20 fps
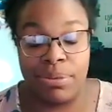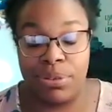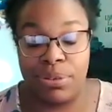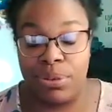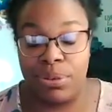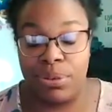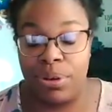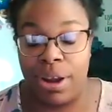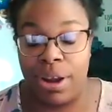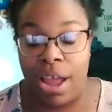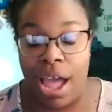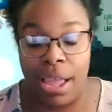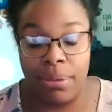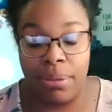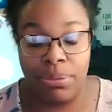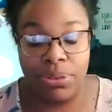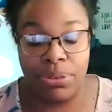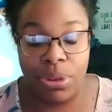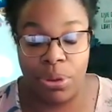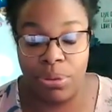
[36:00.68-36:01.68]
say was, Lord,
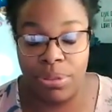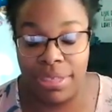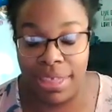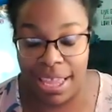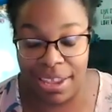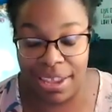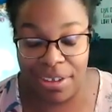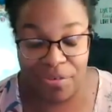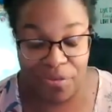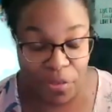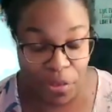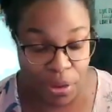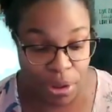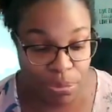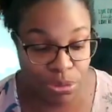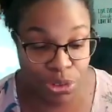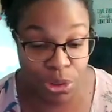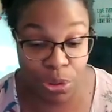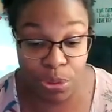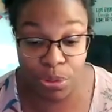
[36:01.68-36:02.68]
I'm so
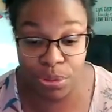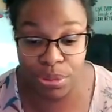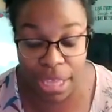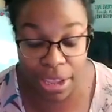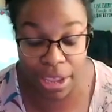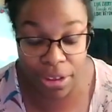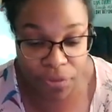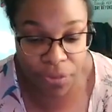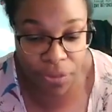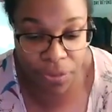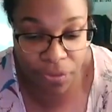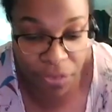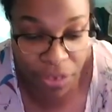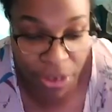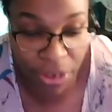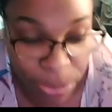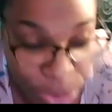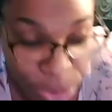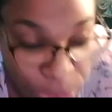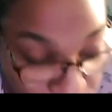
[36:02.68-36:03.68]
thankful. I'm so thankful for you. I'm